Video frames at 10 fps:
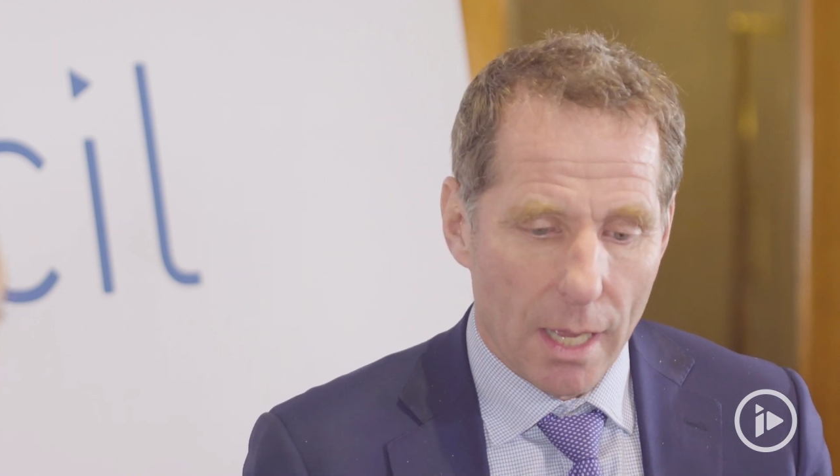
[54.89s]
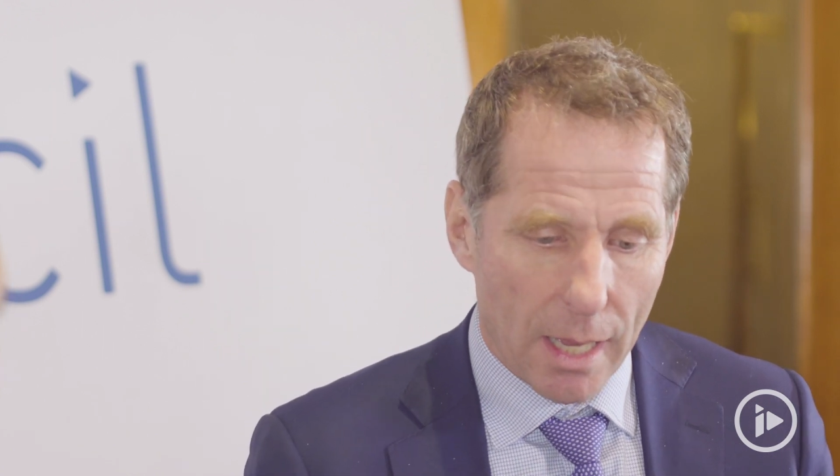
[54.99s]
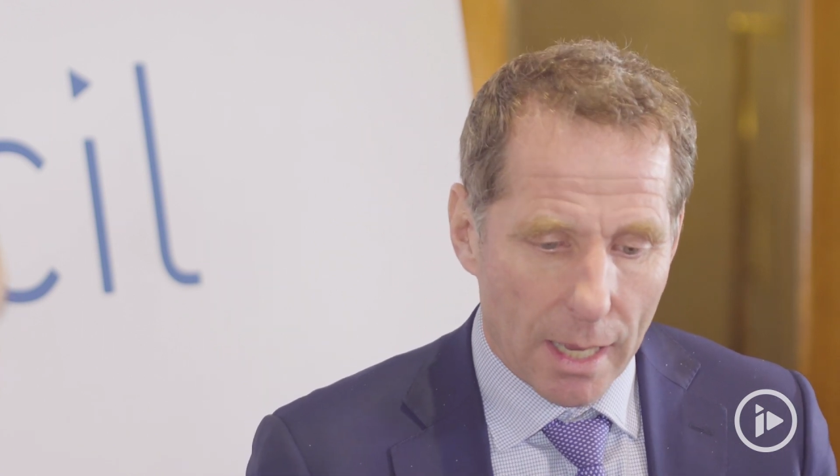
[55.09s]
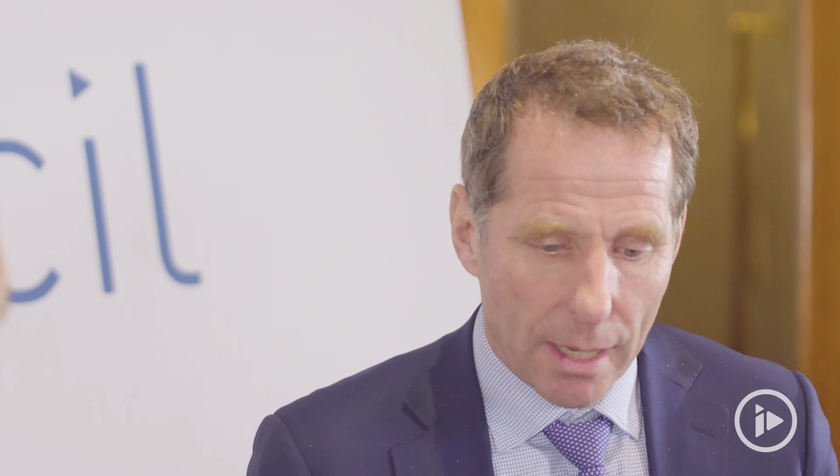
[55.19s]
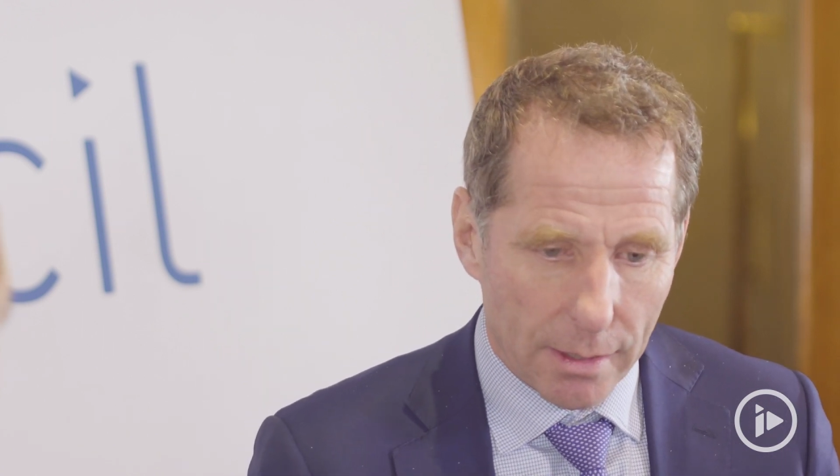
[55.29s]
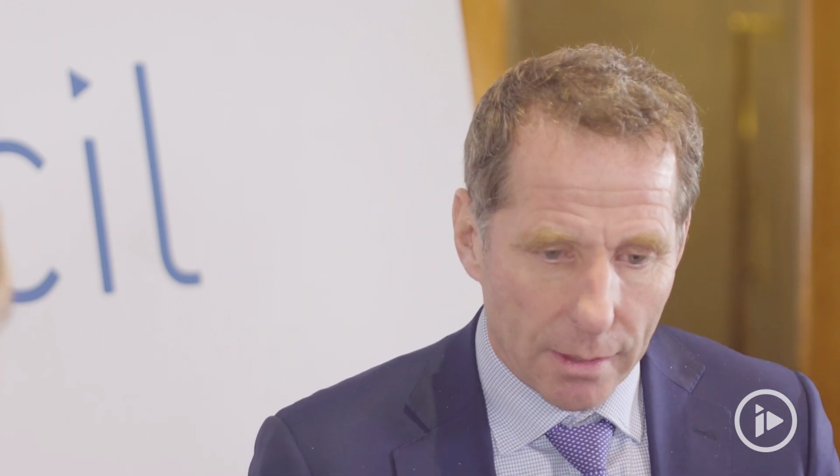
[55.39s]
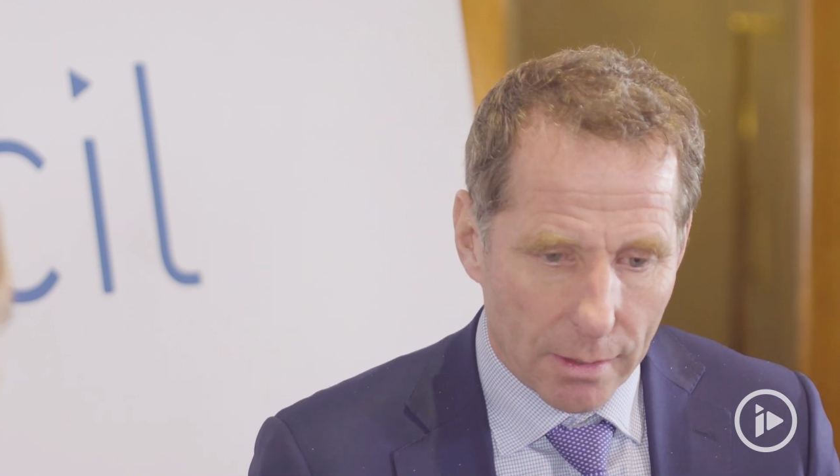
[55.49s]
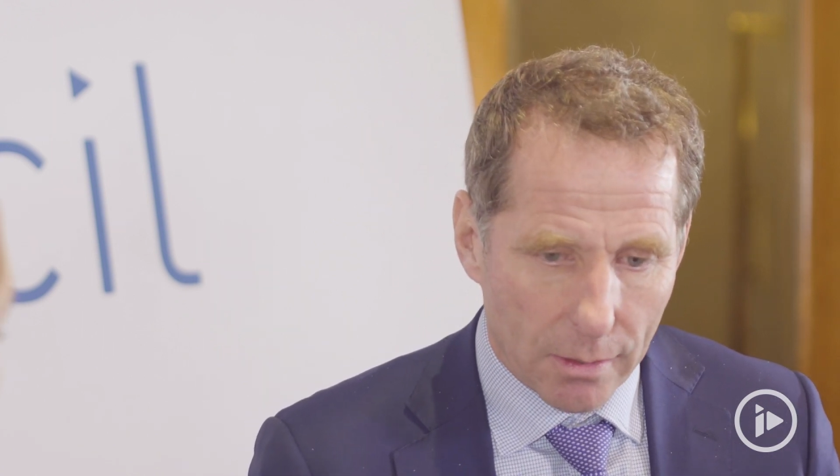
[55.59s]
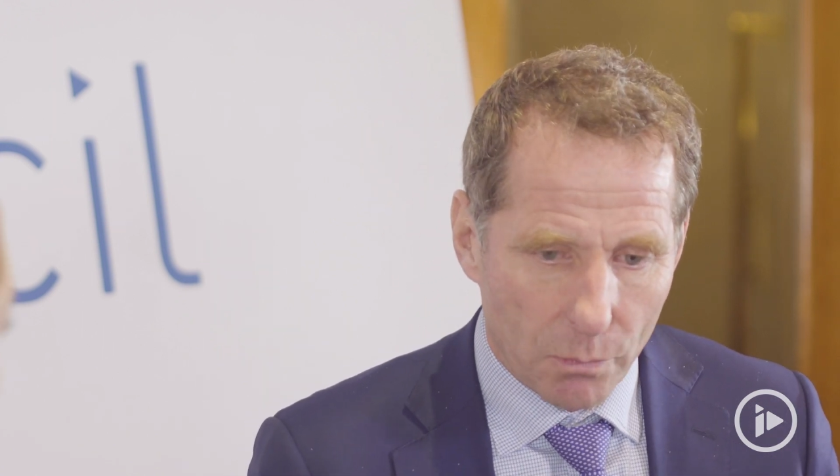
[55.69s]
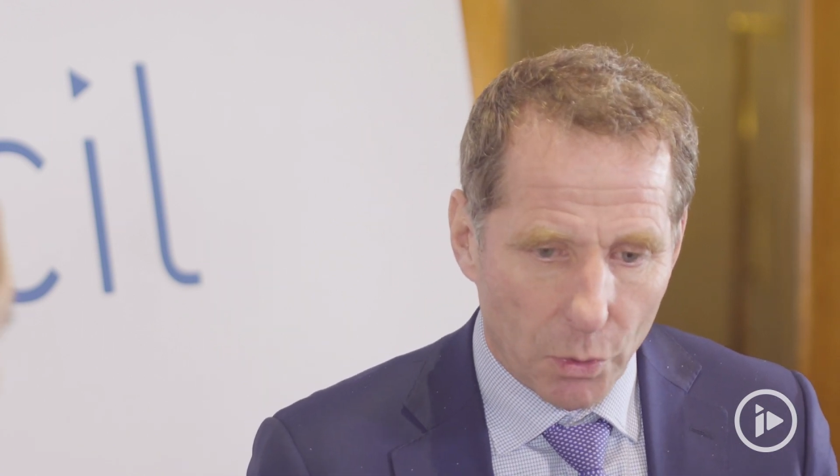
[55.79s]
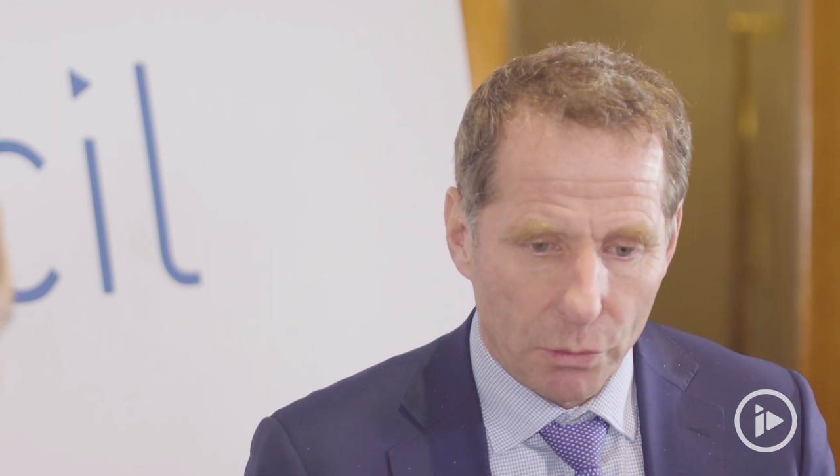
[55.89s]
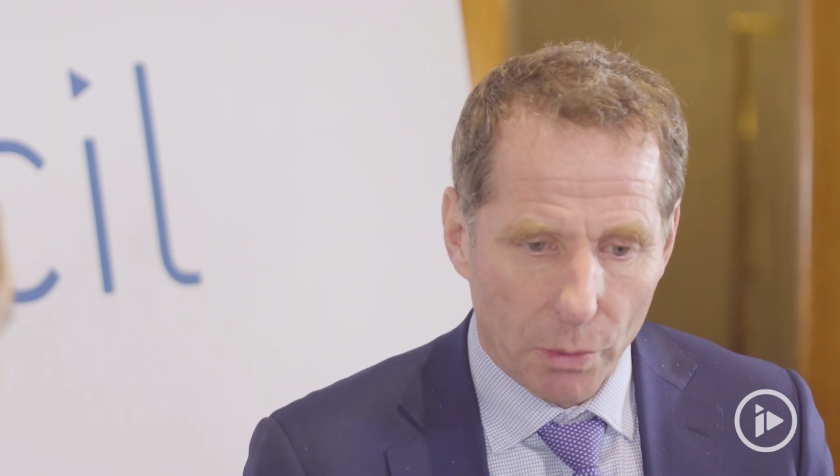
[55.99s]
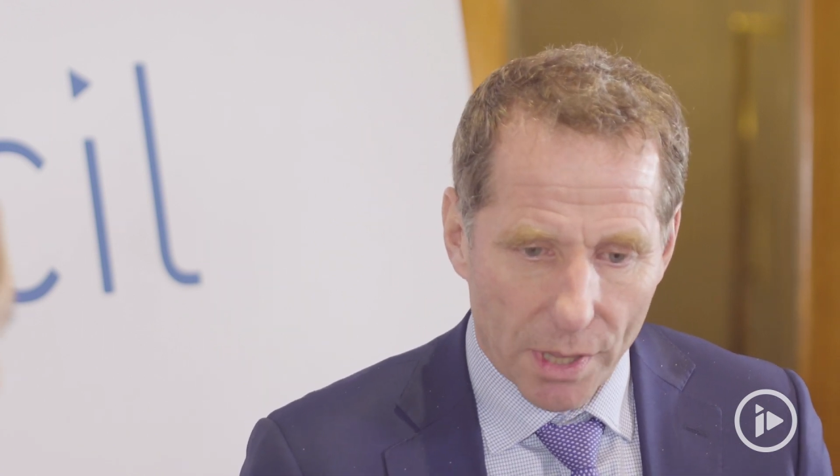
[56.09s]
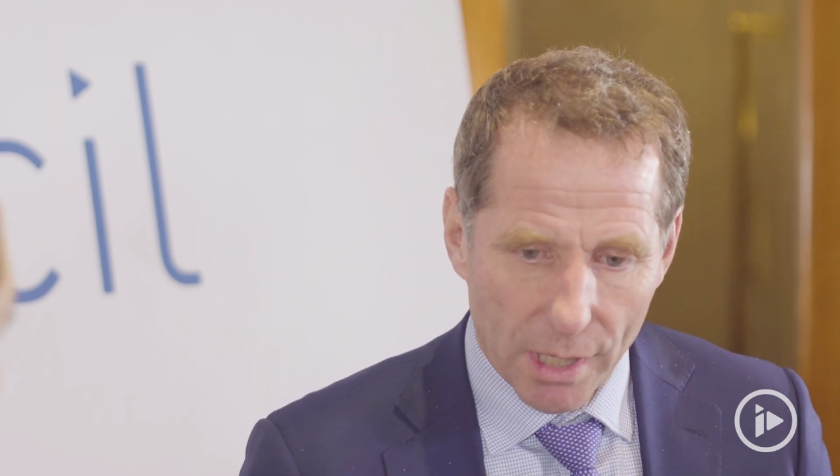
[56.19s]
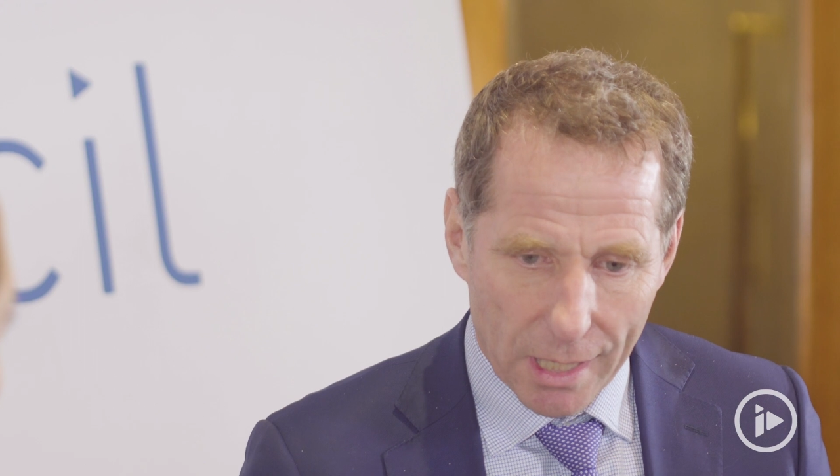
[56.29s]
and what do
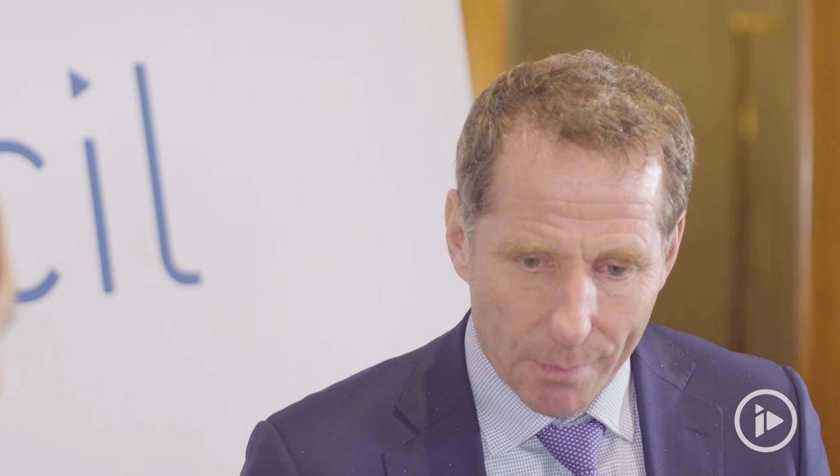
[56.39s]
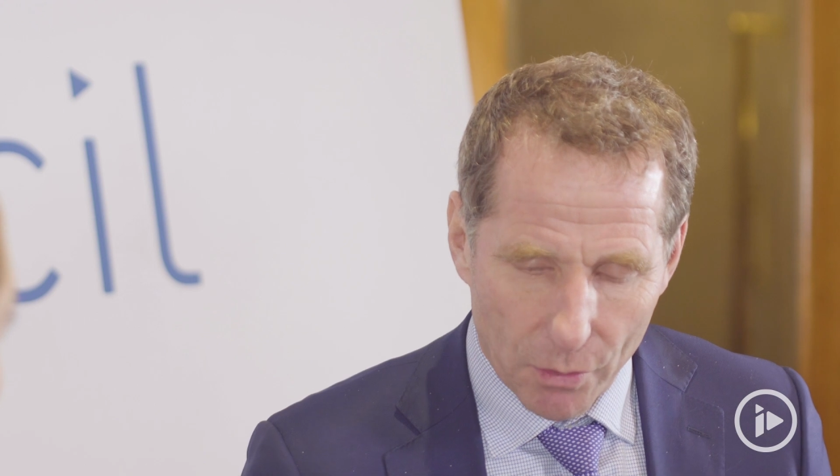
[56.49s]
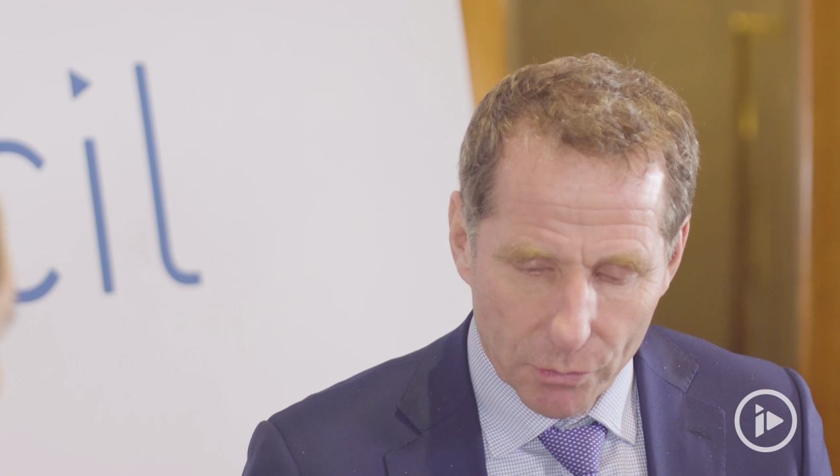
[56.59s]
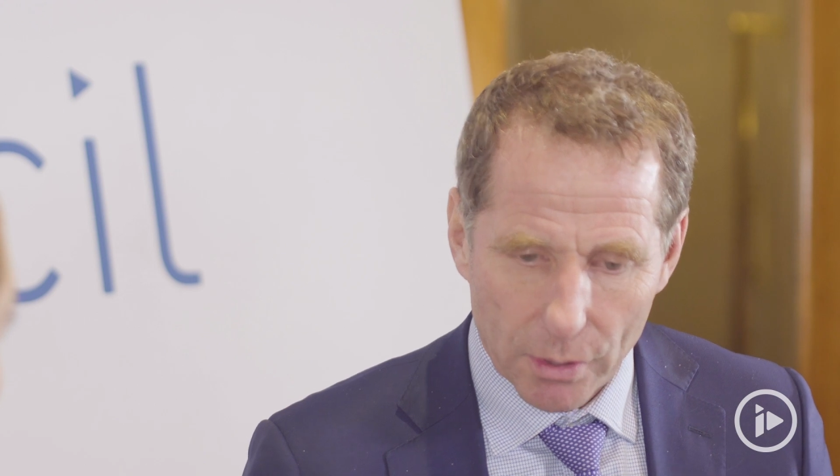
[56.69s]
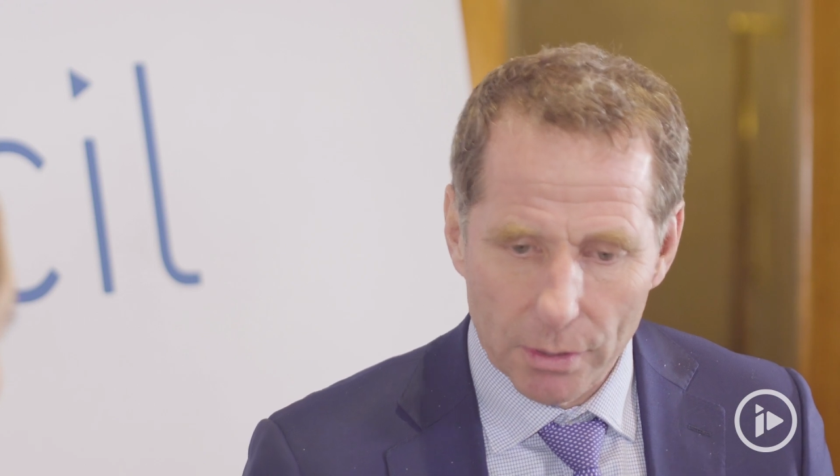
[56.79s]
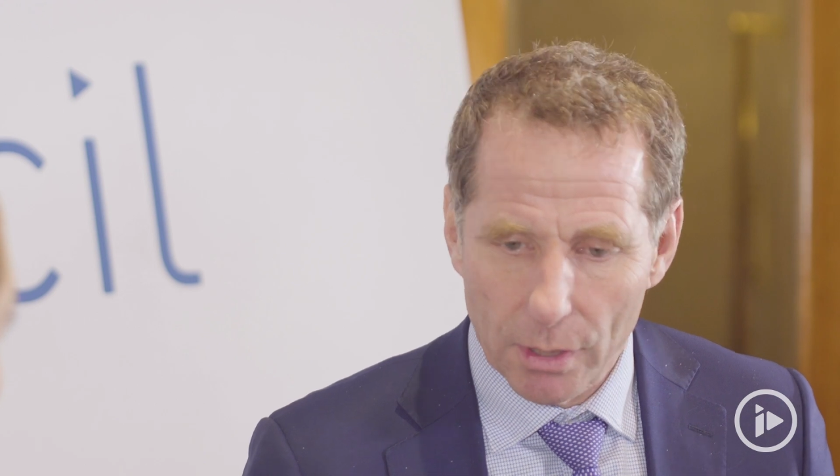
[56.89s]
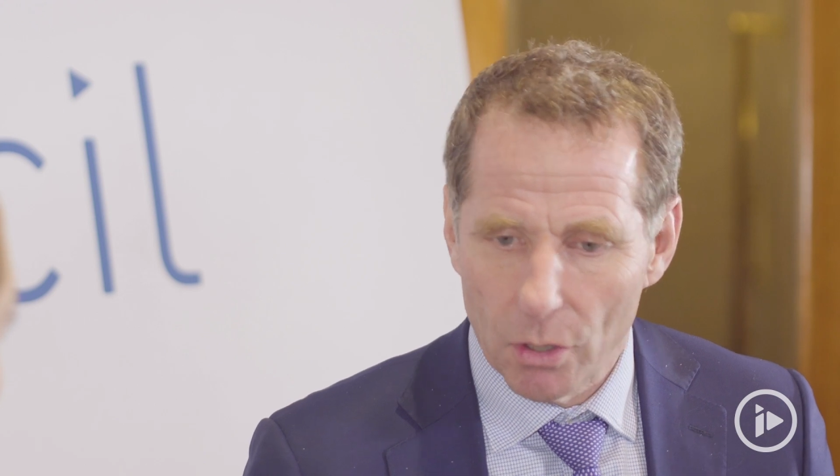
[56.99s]
I think about the